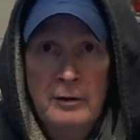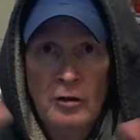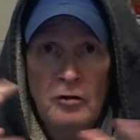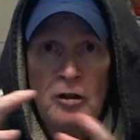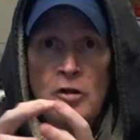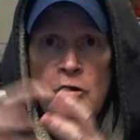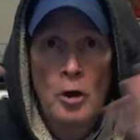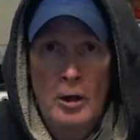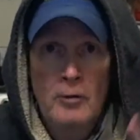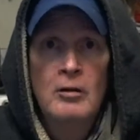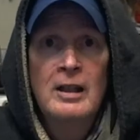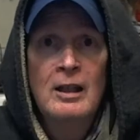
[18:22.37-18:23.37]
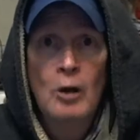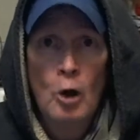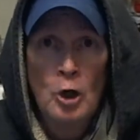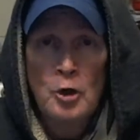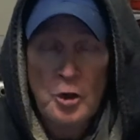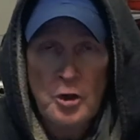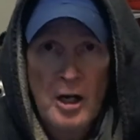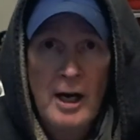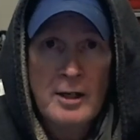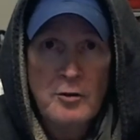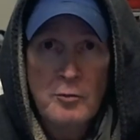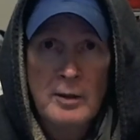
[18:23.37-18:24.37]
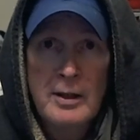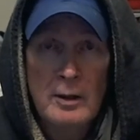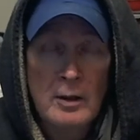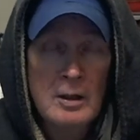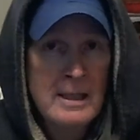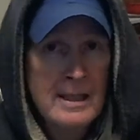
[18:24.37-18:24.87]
just a generally larger size reel,